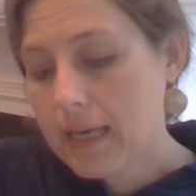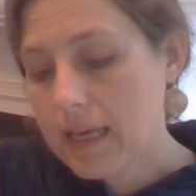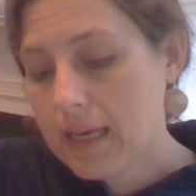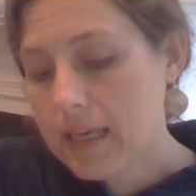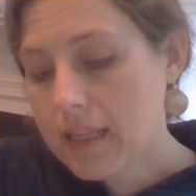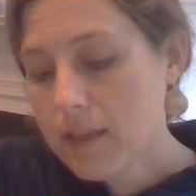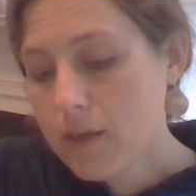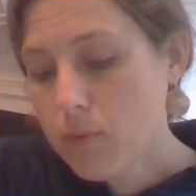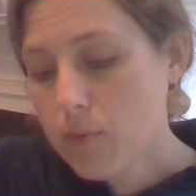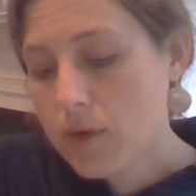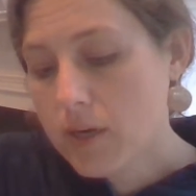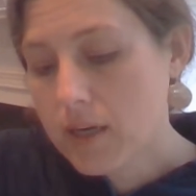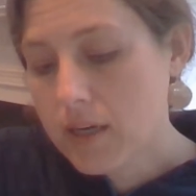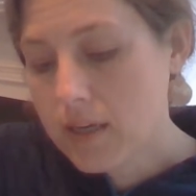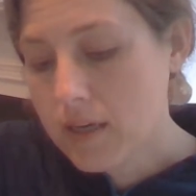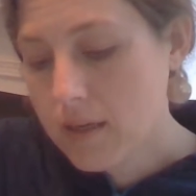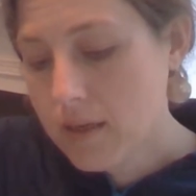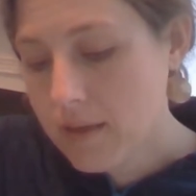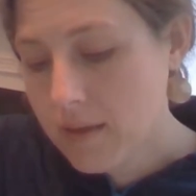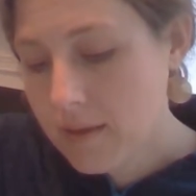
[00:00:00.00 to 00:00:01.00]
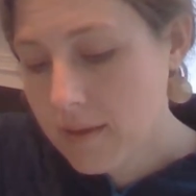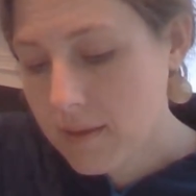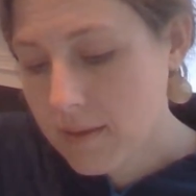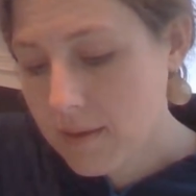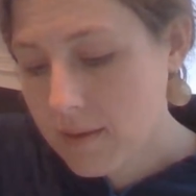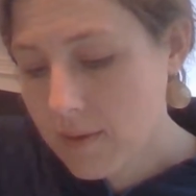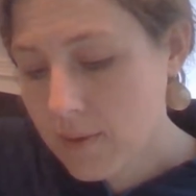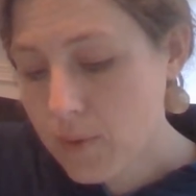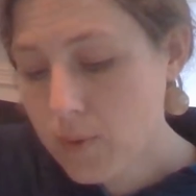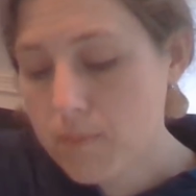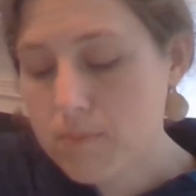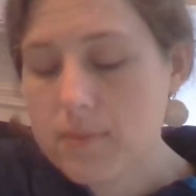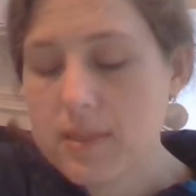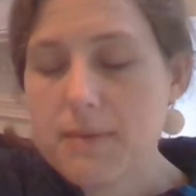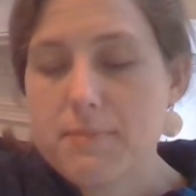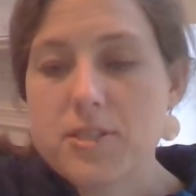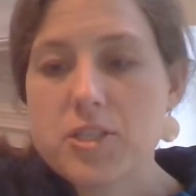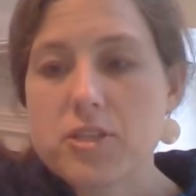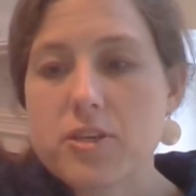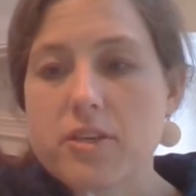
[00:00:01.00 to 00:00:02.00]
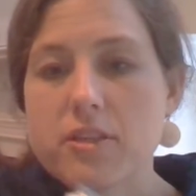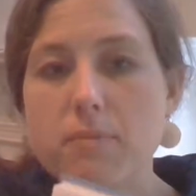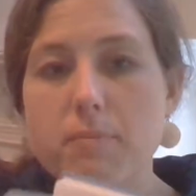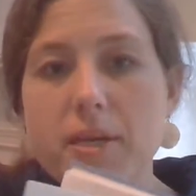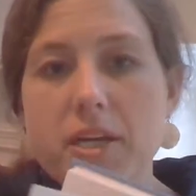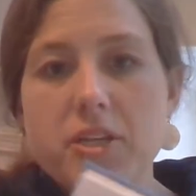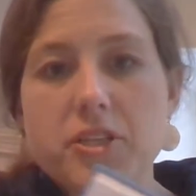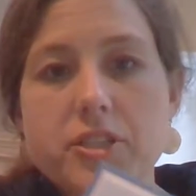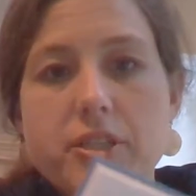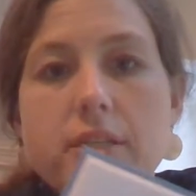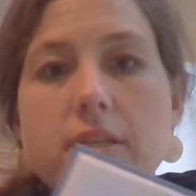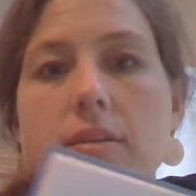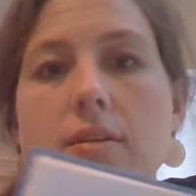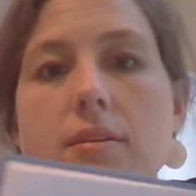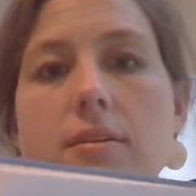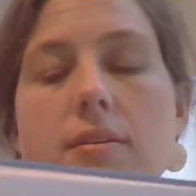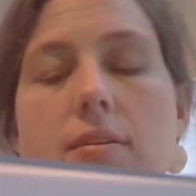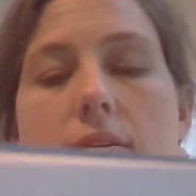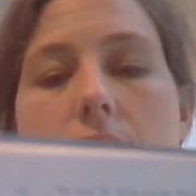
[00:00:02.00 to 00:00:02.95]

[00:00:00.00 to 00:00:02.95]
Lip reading: In the wood, let me show you the picture.